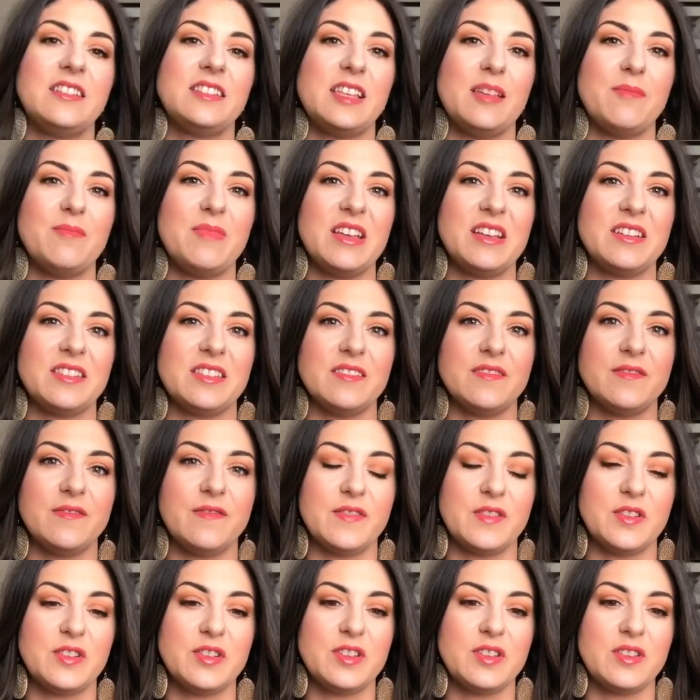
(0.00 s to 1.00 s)
of the same thing as the
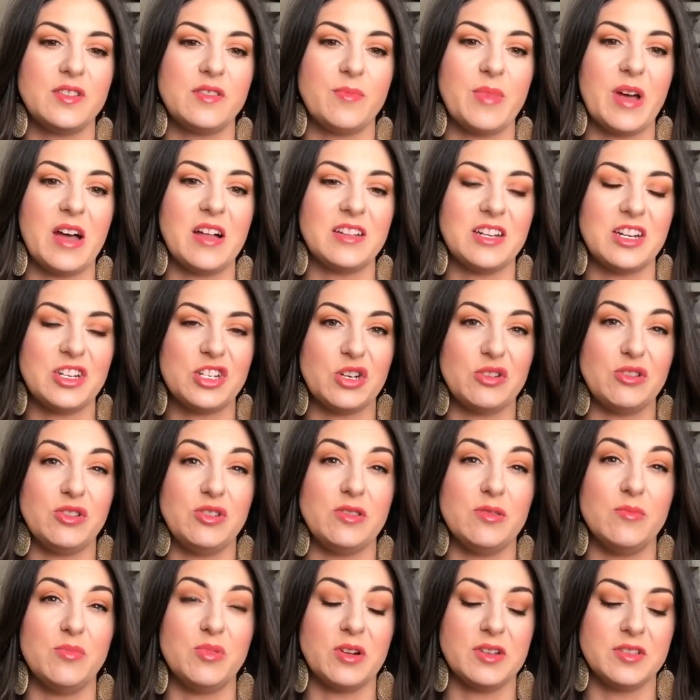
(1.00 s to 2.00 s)
first palette I showed you,
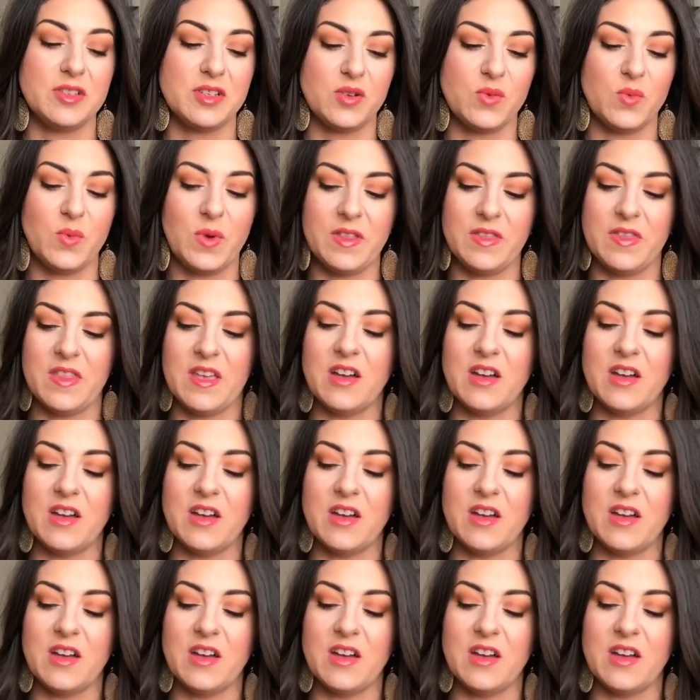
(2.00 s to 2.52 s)
the bronzer one.